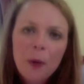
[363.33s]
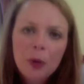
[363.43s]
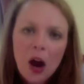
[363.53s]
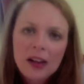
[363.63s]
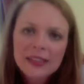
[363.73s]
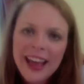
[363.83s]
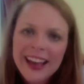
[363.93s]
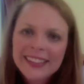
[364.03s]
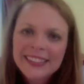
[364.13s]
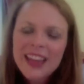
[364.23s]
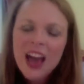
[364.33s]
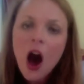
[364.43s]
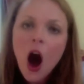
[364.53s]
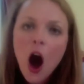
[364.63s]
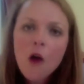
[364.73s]
process
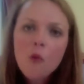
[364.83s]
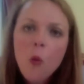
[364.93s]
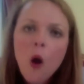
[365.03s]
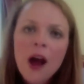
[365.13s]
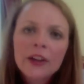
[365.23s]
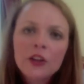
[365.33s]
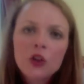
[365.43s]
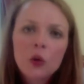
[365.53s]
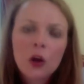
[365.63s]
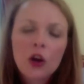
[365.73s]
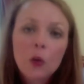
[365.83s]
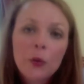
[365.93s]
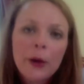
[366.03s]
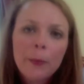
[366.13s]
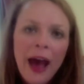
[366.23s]
of what your
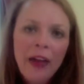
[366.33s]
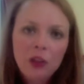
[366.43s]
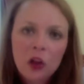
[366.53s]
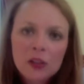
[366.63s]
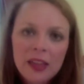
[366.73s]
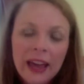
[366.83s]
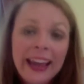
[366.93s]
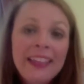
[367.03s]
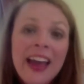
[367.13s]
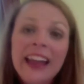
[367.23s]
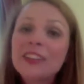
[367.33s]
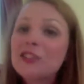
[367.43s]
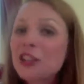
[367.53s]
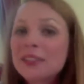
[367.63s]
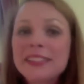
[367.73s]
career path looks like, and that it
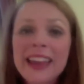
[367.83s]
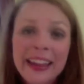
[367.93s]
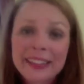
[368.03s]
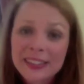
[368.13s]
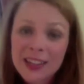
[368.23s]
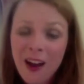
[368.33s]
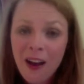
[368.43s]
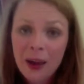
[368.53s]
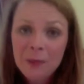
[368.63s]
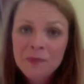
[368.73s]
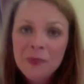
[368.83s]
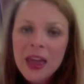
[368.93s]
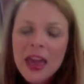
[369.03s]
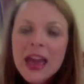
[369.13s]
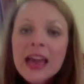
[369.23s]
just takes time.
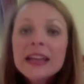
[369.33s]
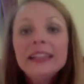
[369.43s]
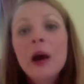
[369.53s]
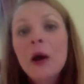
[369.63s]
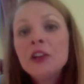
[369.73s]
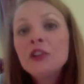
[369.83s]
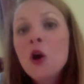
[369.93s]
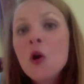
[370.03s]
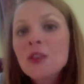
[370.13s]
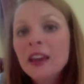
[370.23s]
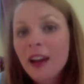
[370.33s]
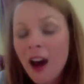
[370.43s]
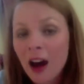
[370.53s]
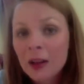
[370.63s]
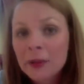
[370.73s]
Now, I know the
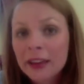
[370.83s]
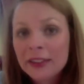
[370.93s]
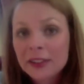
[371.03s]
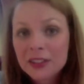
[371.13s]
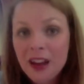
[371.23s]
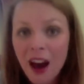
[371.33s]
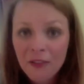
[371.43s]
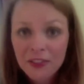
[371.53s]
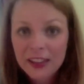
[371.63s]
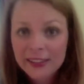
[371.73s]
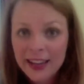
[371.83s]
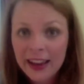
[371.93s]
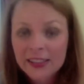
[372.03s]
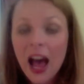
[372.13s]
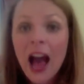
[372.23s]
economy is tough these
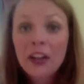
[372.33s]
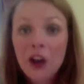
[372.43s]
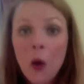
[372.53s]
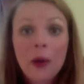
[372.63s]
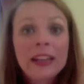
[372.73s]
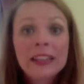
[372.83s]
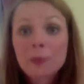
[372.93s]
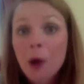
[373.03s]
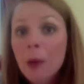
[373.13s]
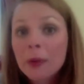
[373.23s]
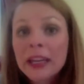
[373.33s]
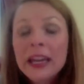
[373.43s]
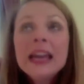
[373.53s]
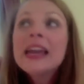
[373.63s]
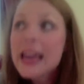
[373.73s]
days. I know, and it probably
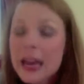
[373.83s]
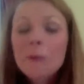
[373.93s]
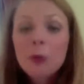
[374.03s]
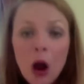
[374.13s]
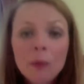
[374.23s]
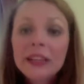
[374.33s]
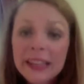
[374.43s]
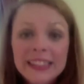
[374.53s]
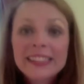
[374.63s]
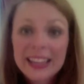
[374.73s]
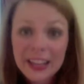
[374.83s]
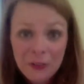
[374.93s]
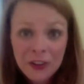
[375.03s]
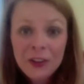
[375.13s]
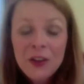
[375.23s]
is
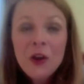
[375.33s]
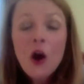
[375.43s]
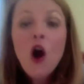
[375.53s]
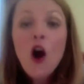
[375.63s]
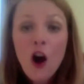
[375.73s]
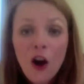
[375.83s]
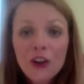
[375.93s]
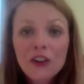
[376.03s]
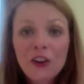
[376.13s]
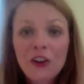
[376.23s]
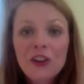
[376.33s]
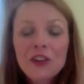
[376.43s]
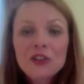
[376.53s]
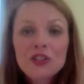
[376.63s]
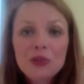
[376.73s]
even harder
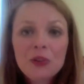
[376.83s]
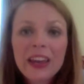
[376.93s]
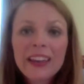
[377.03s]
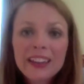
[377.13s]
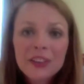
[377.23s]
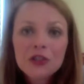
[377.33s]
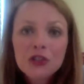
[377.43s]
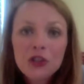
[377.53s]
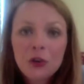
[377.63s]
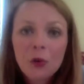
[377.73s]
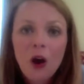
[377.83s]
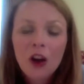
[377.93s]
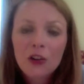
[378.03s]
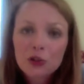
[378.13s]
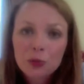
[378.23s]
to get into
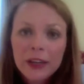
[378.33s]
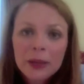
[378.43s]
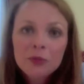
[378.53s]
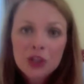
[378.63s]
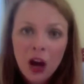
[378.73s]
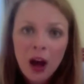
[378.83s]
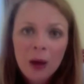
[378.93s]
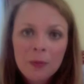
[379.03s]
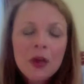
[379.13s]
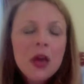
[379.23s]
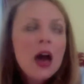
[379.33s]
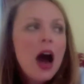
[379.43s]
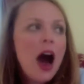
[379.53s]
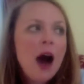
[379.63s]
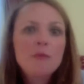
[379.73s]
our dream job
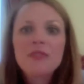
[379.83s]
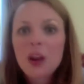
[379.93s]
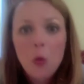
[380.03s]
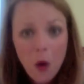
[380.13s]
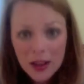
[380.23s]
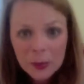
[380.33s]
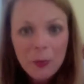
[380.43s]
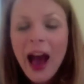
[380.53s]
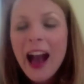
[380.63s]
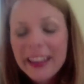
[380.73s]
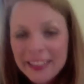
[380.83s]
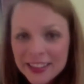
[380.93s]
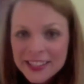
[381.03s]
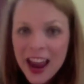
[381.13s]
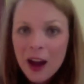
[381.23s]
than it was back in
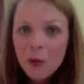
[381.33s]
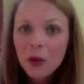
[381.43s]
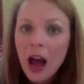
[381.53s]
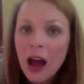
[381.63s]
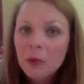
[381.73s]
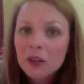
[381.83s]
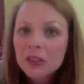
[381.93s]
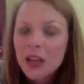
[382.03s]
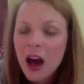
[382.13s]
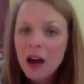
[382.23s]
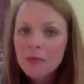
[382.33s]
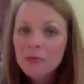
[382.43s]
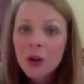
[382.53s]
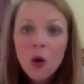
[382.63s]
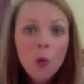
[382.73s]
the day when I was
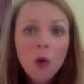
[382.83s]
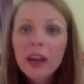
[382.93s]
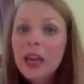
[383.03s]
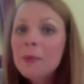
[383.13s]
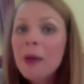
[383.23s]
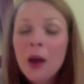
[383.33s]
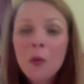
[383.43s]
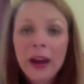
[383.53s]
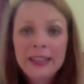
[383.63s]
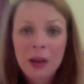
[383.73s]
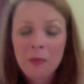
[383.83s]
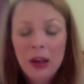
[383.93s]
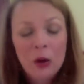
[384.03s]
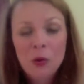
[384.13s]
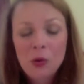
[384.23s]
working my way down
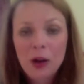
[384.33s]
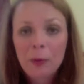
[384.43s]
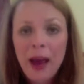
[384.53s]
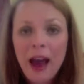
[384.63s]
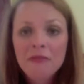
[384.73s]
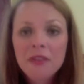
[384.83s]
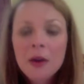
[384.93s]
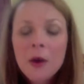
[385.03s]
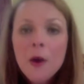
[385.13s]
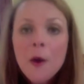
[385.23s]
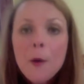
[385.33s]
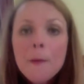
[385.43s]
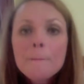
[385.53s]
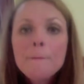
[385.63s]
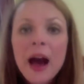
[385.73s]
my own career path.
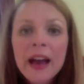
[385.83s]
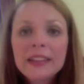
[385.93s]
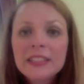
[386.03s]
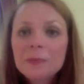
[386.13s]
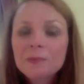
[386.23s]
But